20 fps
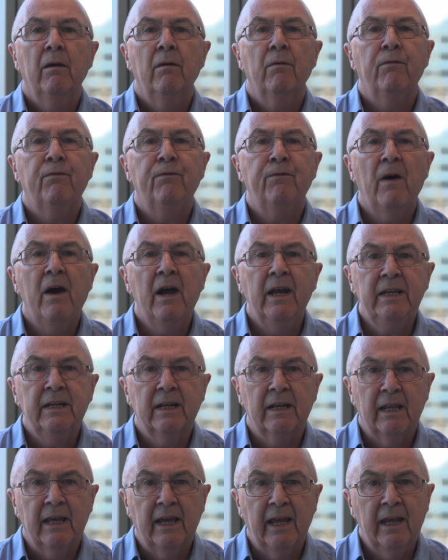
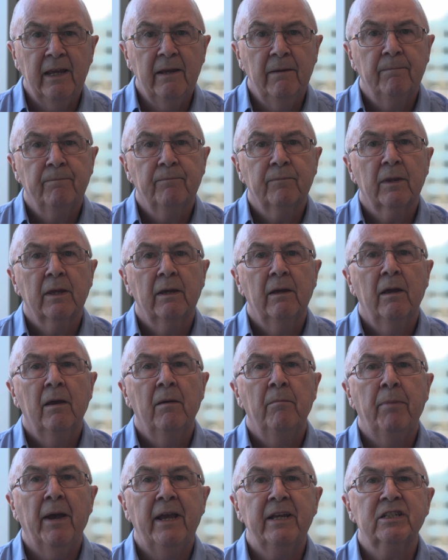Finally,
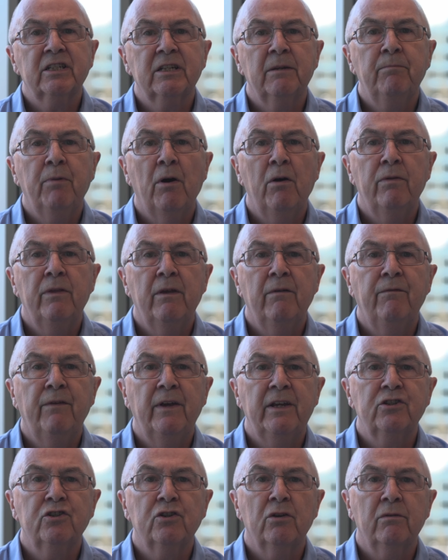based upon the
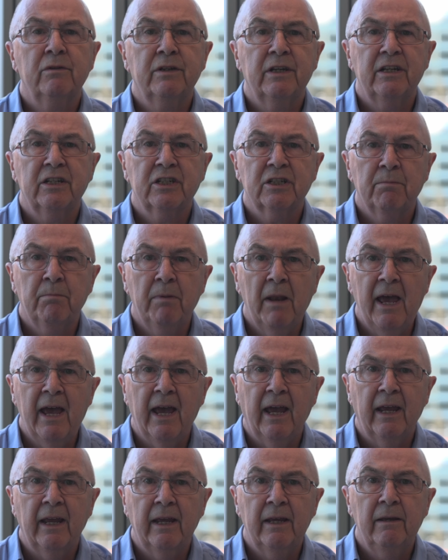visual
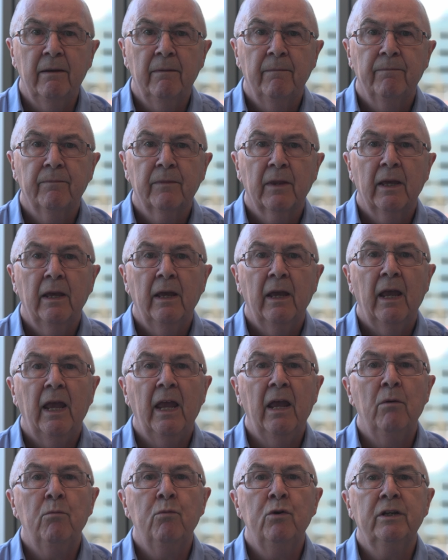display,
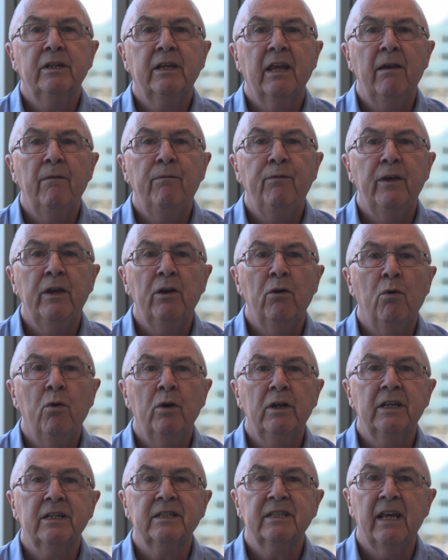it would give the
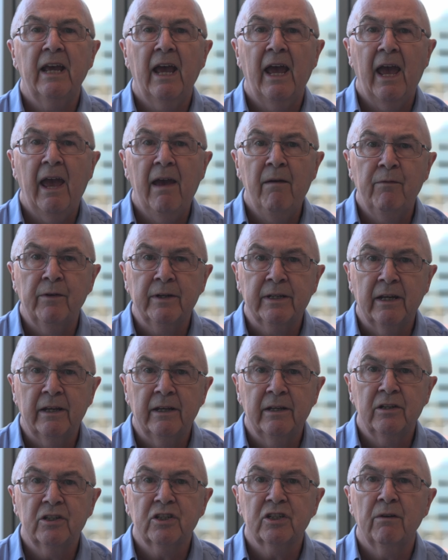auditor
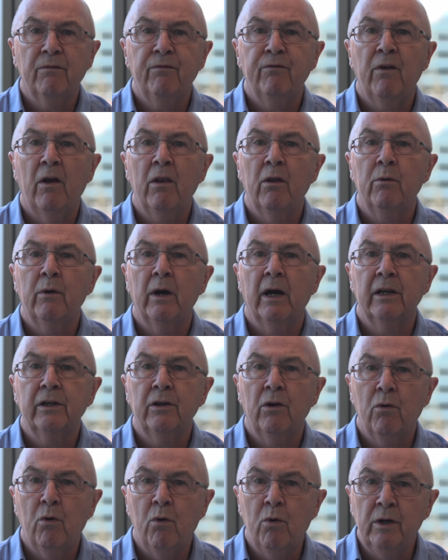evidence to follow
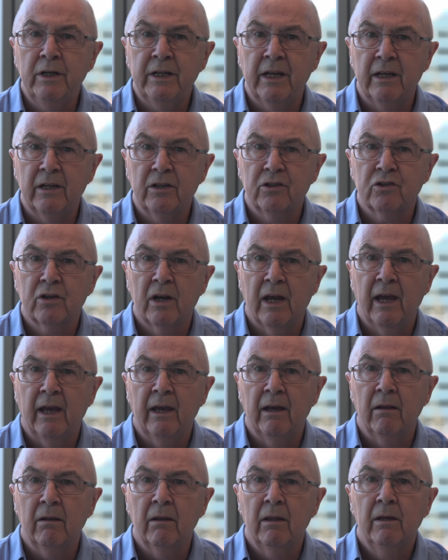an audit
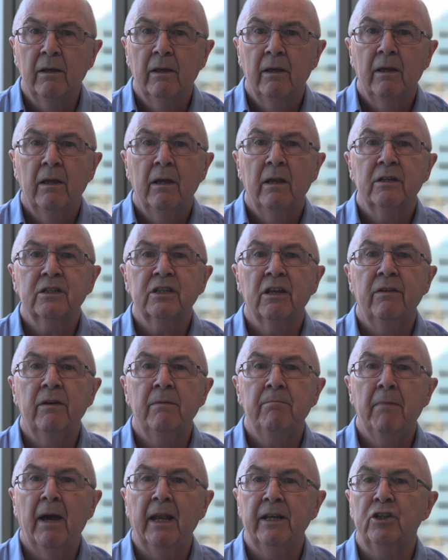trail to the
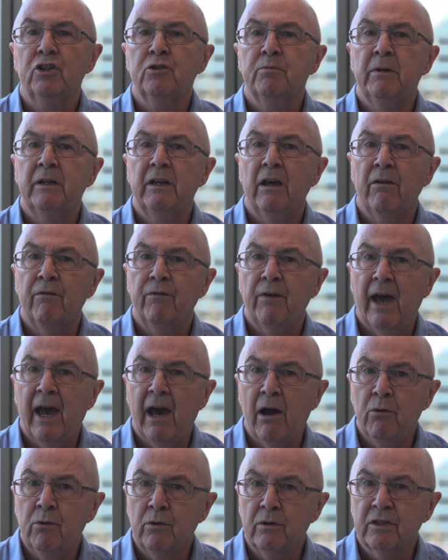management of
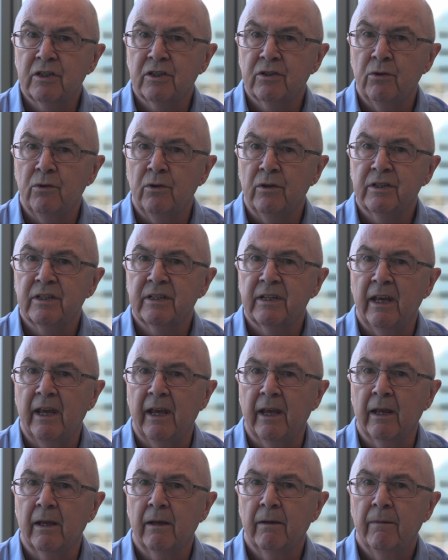
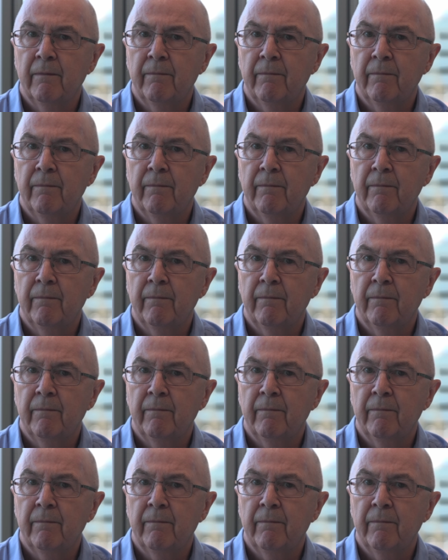outsourcing.